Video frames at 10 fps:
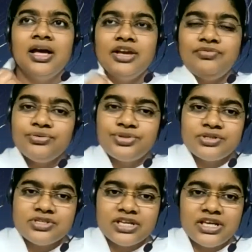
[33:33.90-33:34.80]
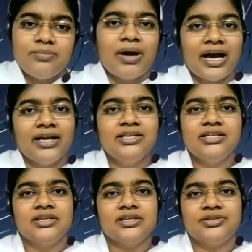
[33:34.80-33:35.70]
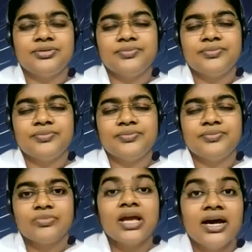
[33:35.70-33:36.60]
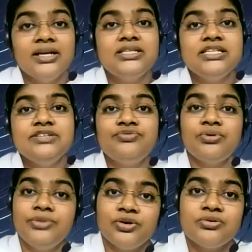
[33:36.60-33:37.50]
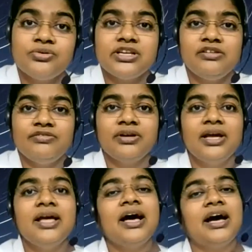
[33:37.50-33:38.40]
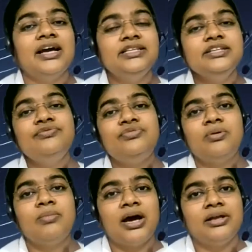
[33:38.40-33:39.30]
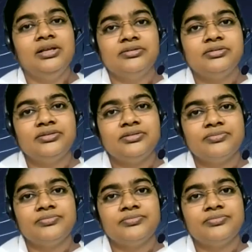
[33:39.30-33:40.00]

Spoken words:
If you just keep hiding it, hiding from yourself, hiding from others,